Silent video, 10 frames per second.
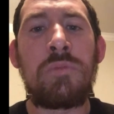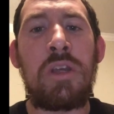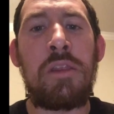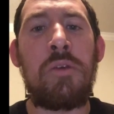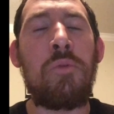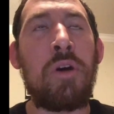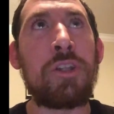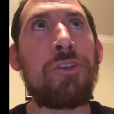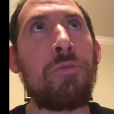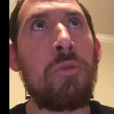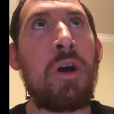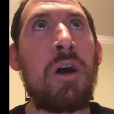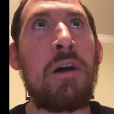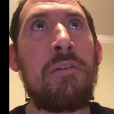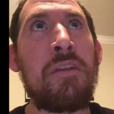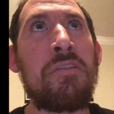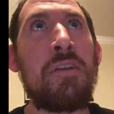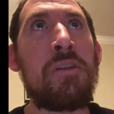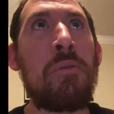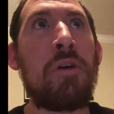And then watch Raw,
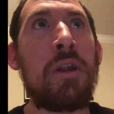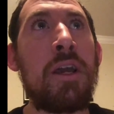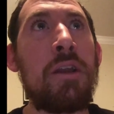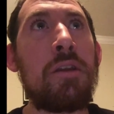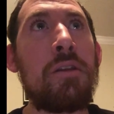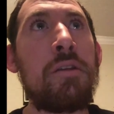obviously, tomorrow night.